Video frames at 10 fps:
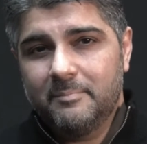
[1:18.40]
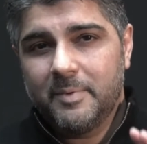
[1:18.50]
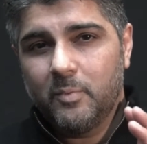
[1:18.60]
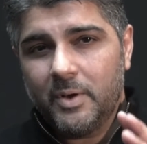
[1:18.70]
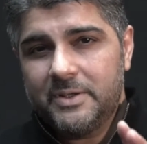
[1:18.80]

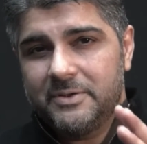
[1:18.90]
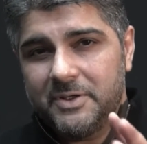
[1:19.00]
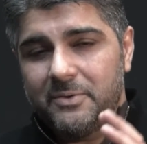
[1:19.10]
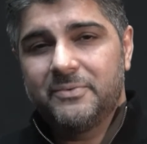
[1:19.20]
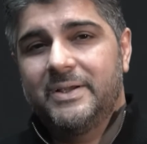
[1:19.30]
But what you
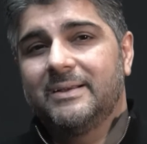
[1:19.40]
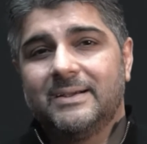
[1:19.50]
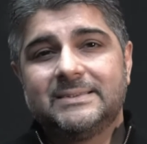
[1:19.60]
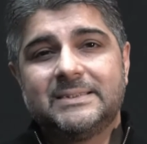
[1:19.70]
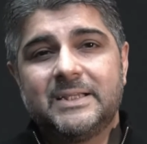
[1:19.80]
don't
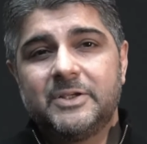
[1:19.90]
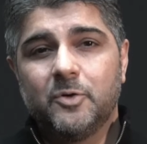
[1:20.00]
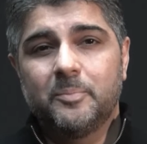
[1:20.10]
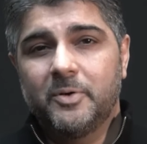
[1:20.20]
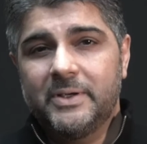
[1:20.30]
realize is that
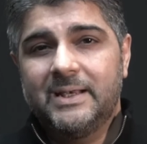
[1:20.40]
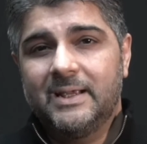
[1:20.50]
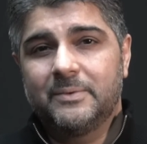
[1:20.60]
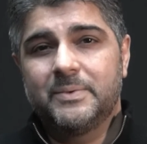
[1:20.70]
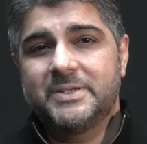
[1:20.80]
your body
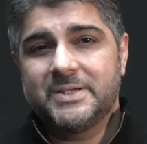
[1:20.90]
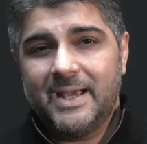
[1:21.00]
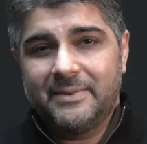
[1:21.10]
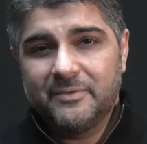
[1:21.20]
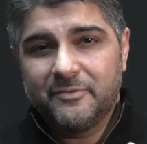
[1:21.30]
language
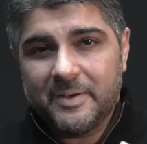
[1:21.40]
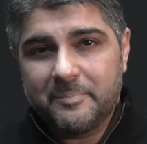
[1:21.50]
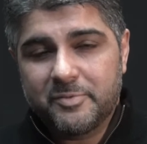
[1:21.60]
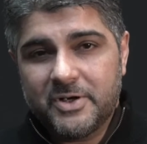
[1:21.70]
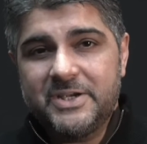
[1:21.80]
and the
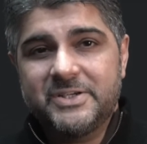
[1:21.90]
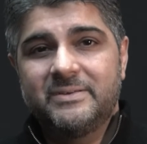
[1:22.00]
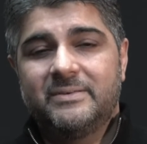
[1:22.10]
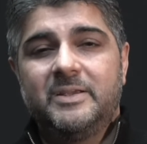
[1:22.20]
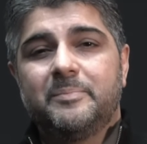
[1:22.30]

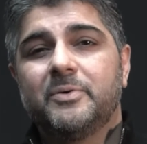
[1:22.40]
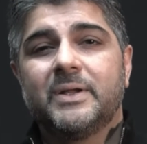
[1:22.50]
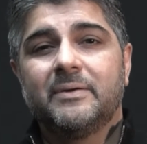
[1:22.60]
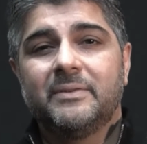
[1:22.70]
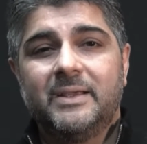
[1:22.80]
vibrations that you put
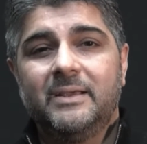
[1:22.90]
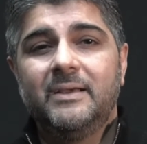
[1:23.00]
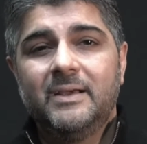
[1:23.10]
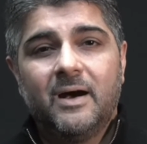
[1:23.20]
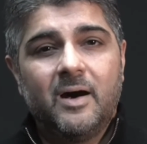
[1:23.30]
out there
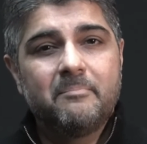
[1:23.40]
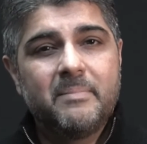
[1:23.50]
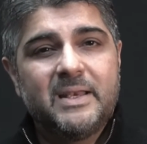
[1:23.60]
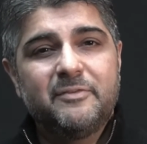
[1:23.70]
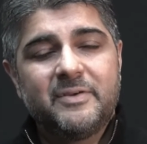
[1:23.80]
are
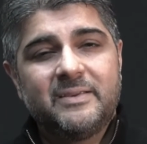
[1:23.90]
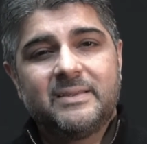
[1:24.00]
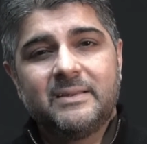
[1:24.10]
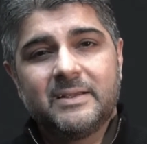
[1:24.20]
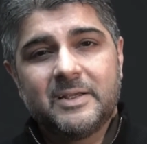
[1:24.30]

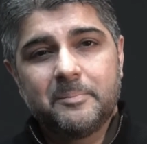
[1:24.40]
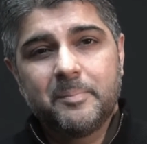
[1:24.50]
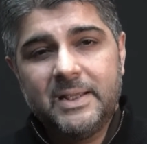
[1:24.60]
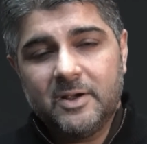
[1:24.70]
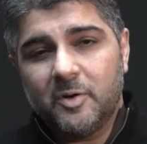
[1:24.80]
manifesting the
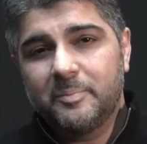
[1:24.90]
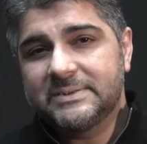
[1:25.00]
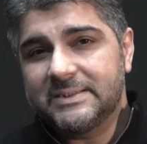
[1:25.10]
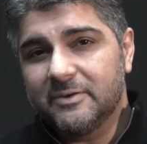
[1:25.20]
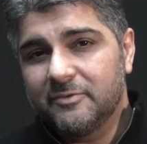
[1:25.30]
complete
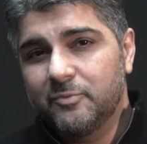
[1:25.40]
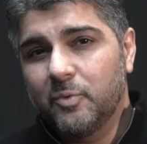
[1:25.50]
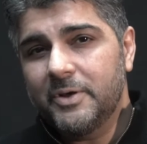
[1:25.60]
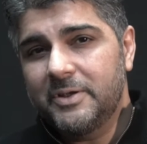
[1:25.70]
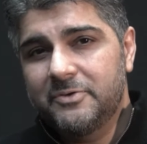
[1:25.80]
opposite of
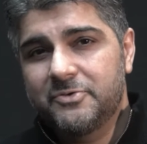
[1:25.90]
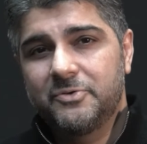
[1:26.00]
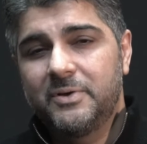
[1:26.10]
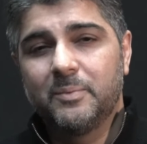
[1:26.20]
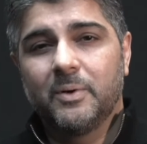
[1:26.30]
what you
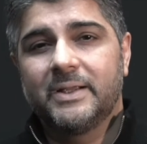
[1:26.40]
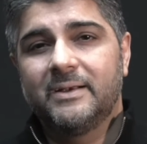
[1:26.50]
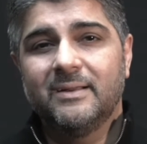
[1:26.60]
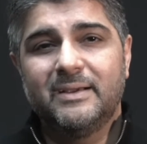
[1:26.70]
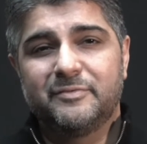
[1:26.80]
truly want
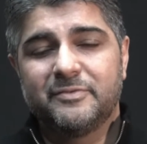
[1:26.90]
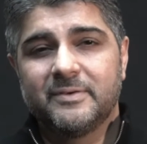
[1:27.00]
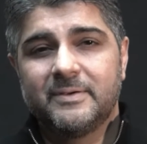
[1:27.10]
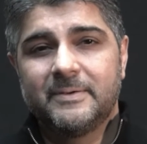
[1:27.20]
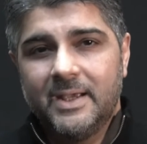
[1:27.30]
in life.
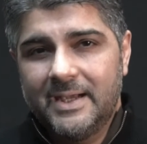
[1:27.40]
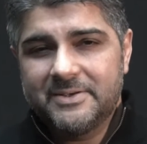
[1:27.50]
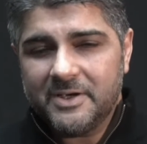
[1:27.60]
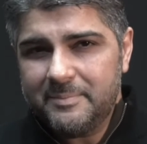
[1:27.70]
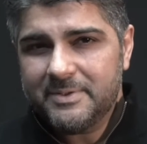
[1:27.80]
In
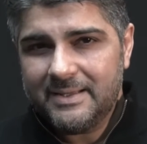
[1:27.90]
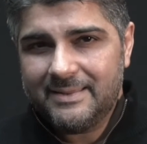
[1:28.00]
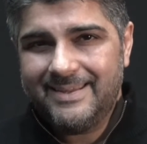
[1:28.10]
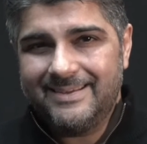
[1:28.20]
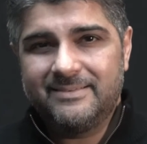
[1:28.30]
times
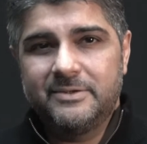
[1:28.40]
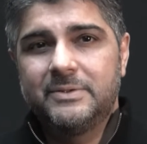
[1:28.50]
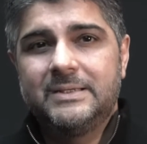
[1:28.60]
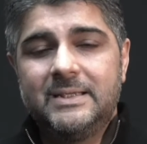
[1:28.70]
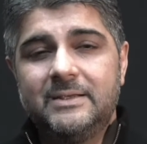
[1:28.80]
like this, you
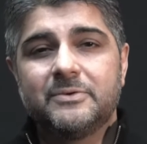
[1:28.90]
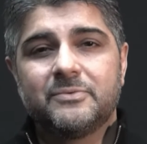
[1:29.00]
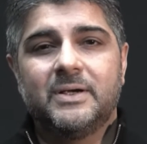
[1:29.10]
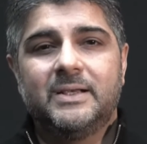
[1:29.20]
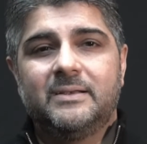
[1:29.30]
need to
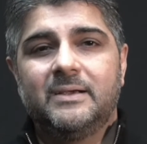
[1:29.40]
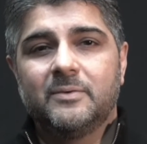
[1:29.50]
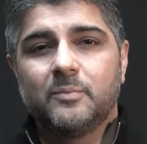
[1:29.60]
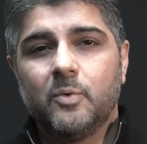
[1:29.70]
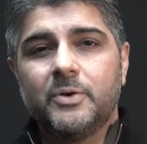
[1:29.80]
write
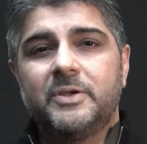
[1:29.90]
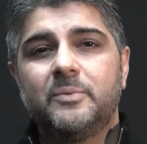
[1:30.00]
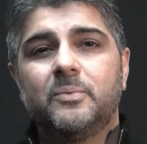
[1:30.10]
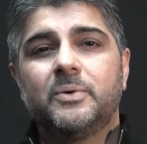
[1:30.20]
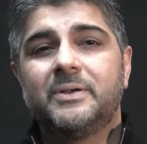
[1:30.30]
down what you
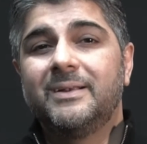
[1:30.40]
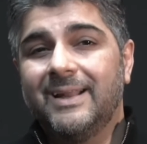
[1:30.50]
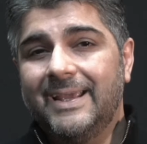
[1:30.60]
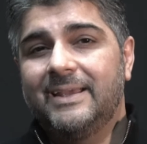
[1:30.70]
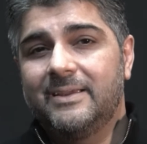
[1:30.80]
would
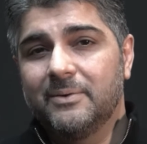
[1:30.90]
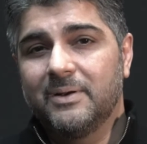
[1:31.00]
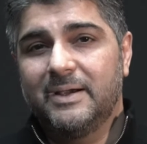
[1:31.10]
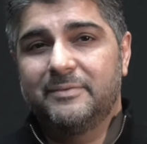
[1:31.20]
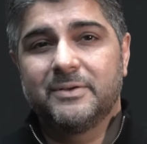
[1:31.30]
like your
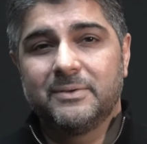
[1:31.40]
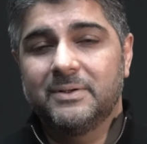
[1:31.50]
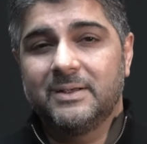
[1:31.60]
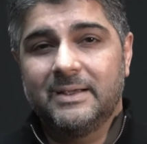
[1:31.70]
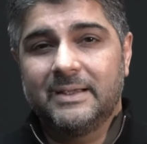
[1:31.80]
life to
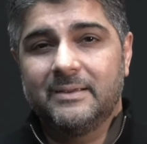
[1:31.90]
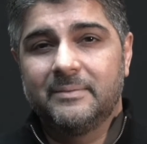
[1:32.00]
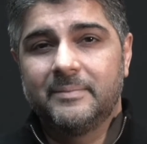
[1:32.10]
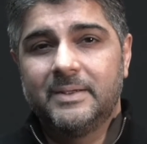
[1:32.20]
look like